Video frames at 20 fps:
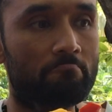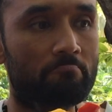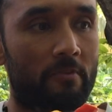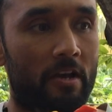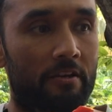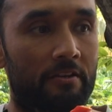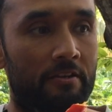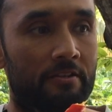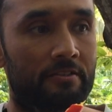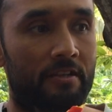
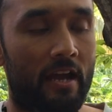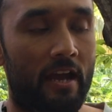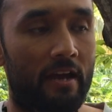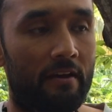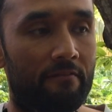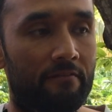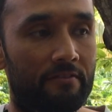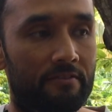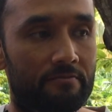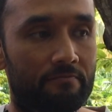I didn't
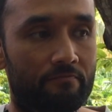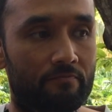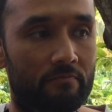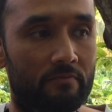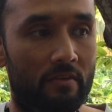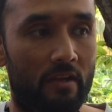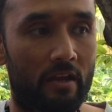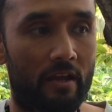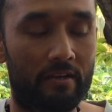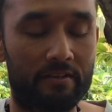have
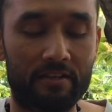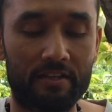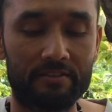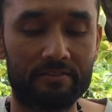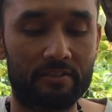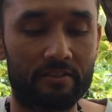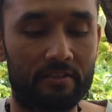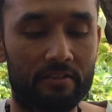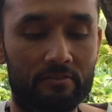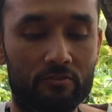
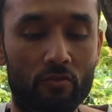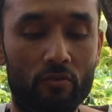tasted it.